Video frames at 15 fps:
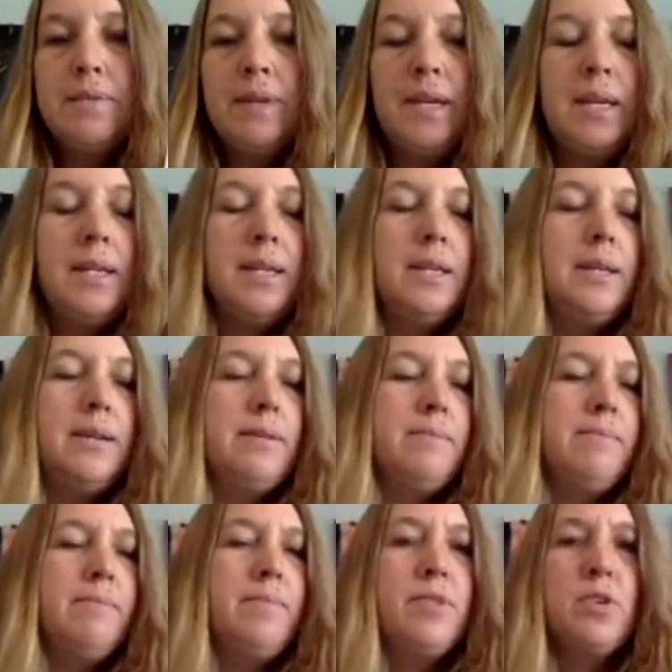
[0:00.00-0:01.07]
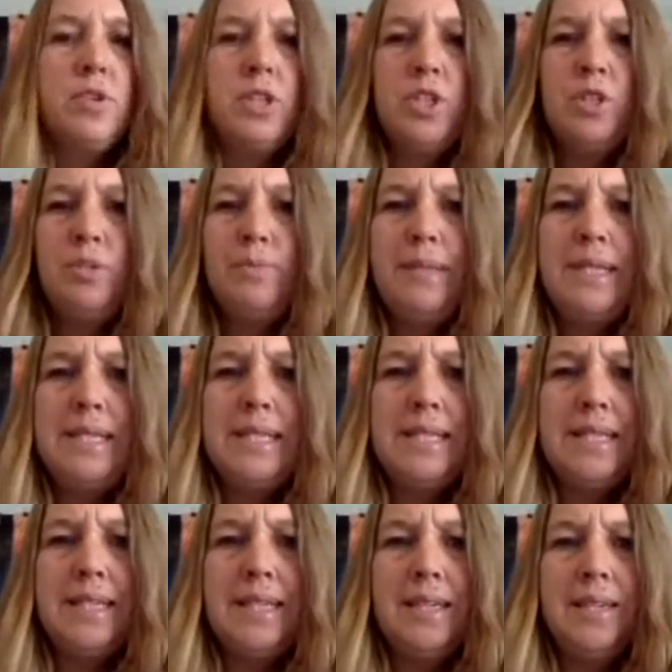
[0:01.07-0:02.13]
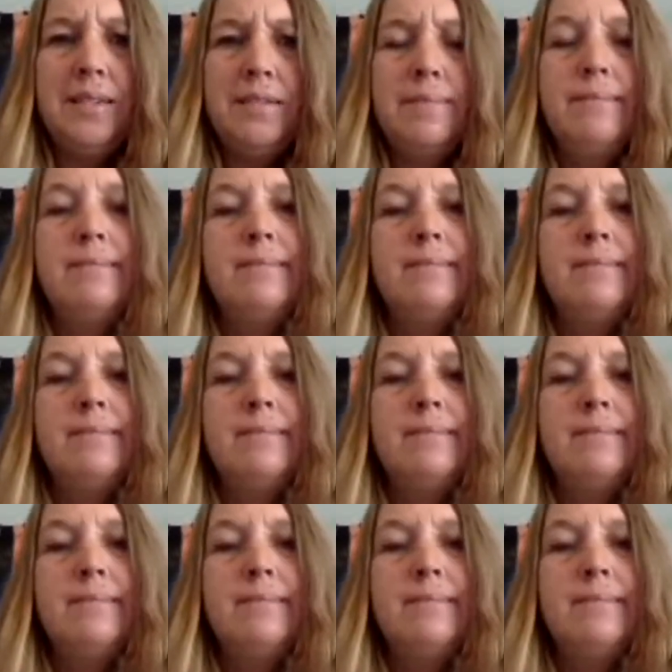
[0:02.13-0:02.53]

and 32 pieces in here.